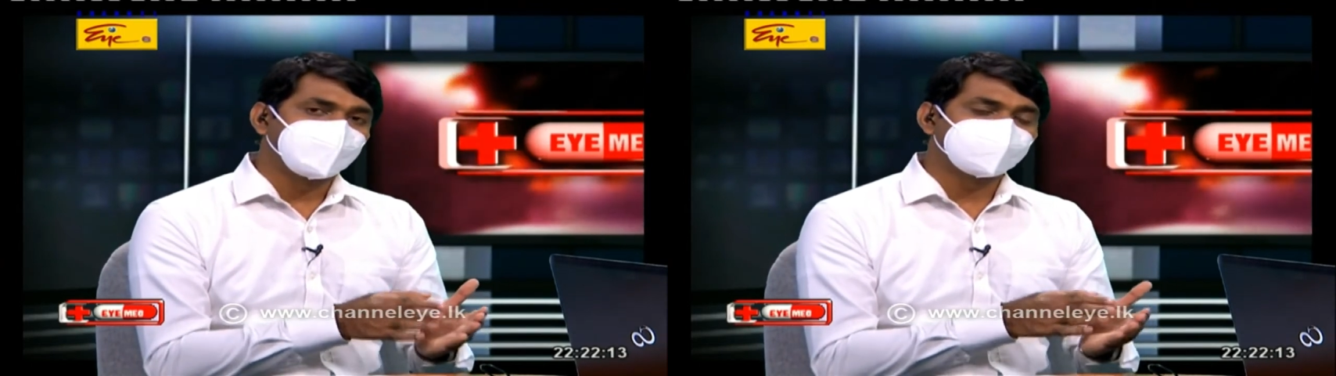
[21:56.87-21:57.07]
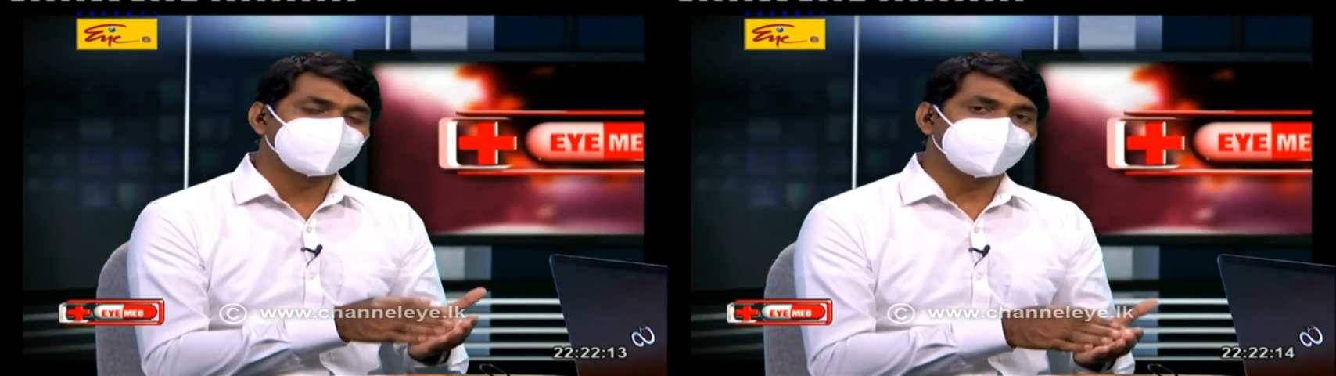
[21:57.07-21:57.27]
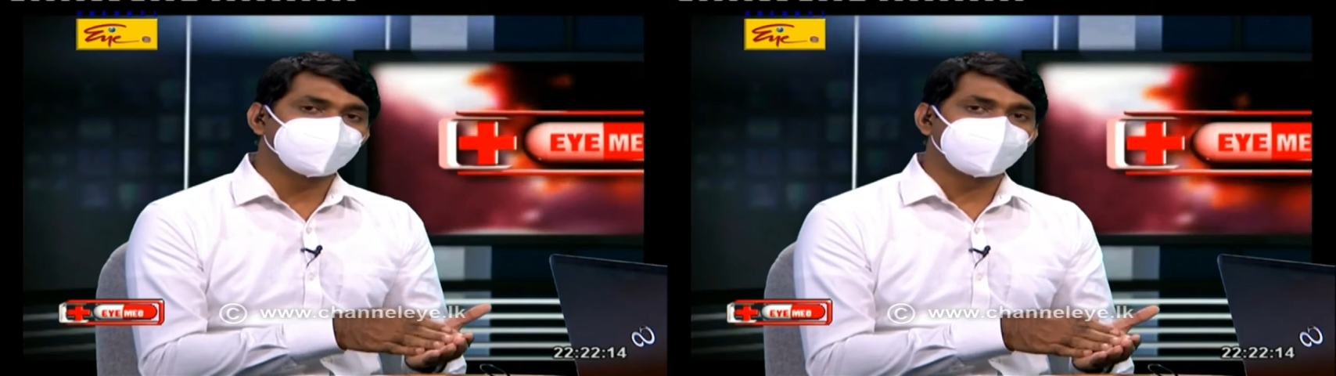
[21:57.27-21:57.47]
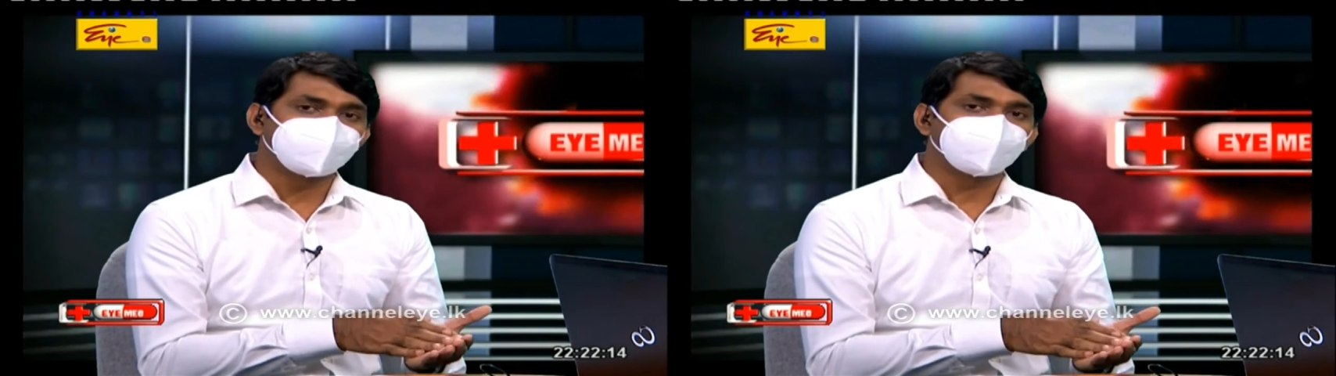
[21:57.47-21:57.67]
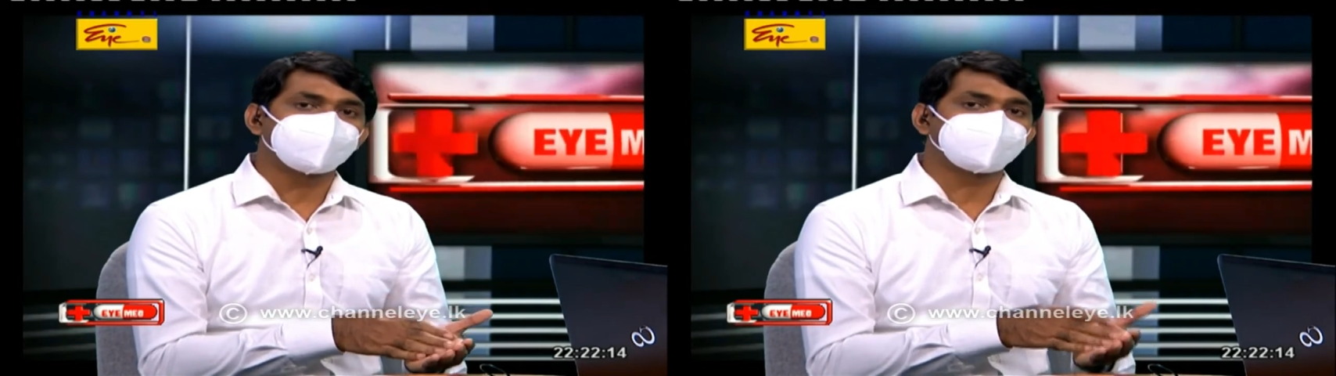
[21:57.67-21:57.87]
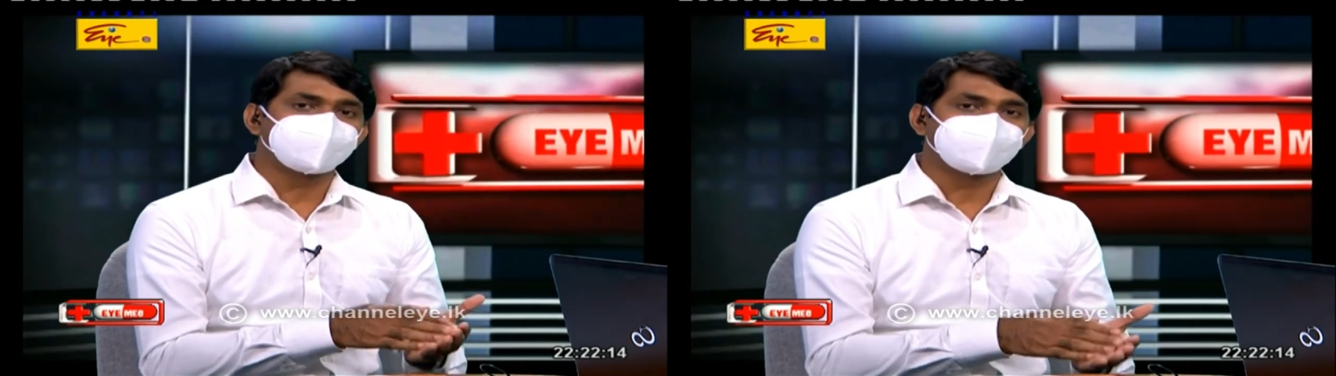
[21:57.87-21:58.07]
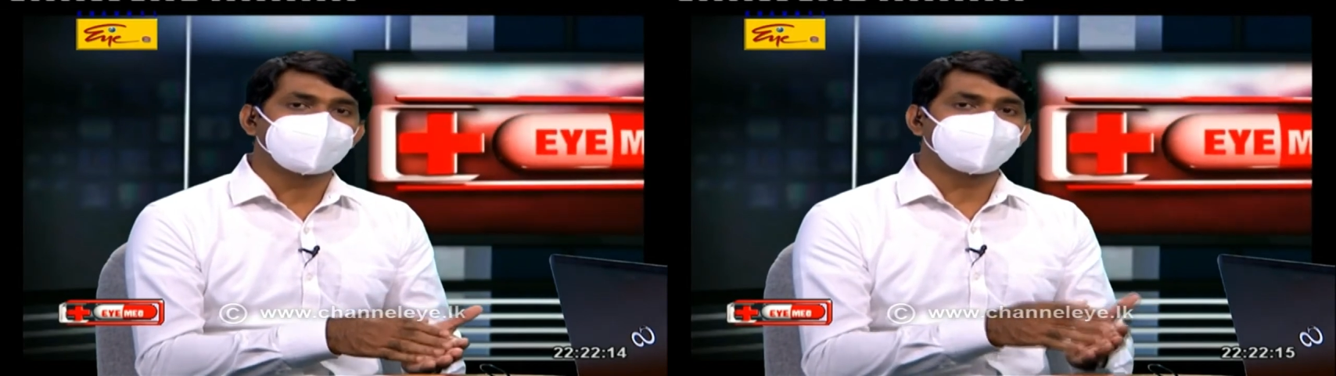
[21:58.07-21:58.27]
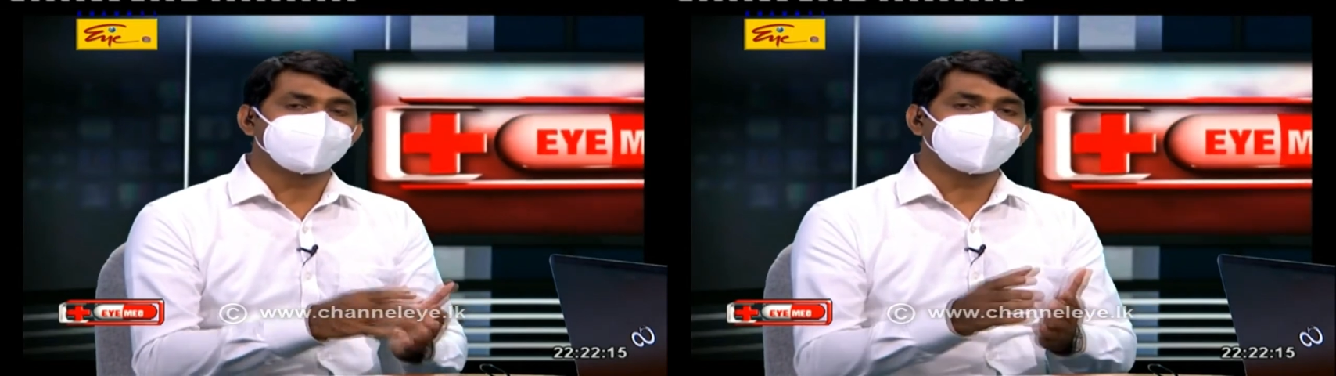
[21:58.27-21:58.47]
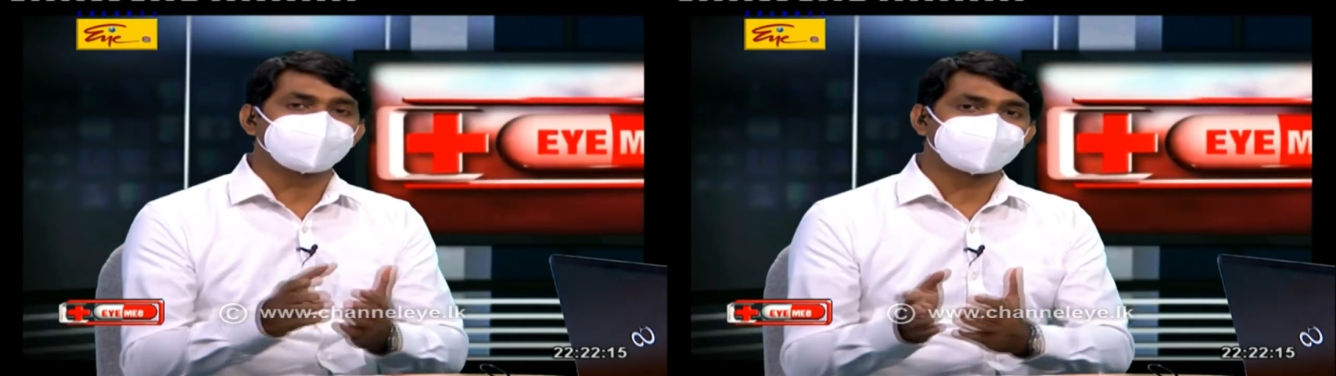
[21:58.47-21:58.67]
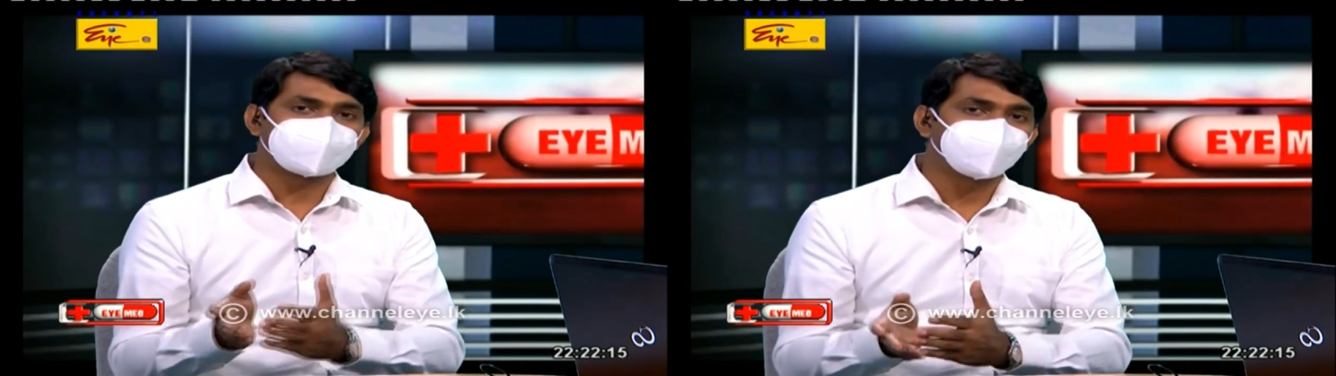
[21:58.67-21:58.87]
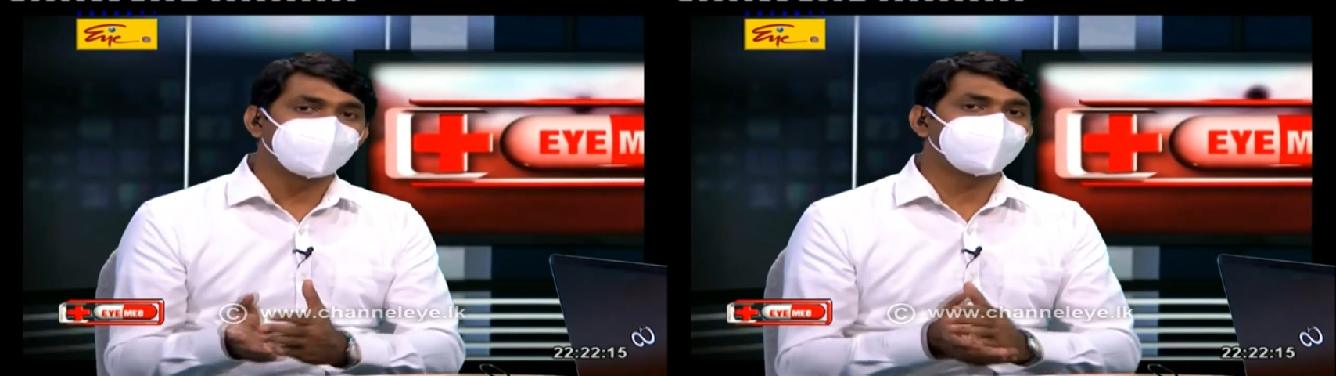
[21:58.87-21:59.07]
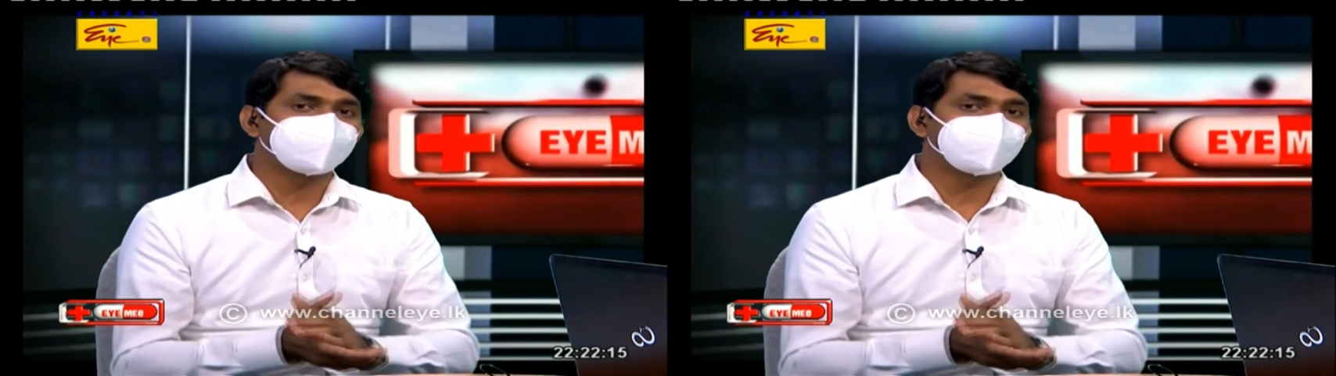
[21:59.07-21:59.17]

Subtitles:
it's something of a specialty that's come up